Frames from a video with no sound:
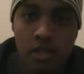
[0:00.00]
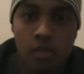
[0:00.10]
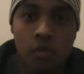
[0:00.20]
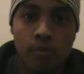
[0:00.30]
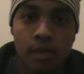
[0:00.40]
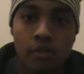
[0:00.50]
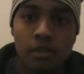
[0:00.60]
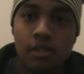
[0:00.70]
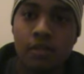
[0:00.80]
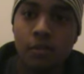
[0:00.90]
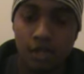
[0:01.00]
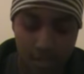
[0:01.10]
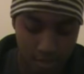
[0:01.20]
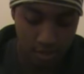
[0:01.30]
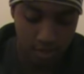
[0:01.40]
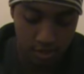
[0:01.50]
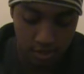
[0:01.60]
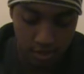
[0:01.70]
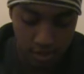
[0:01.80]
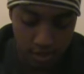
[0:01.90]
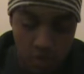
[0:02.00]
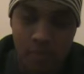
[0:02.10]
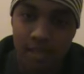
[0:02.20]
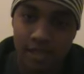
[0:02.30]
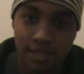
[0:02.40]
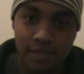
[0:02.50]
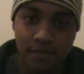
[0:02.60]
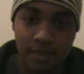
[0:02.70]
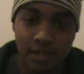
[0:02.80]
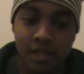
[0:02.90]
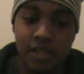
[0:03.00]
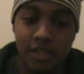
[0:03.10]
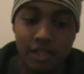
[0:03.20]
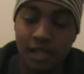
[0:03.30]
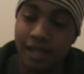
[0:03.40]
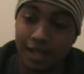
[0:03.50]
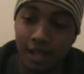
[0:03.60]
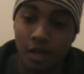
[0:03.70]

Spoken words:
to know about samurais?" And you might say something like,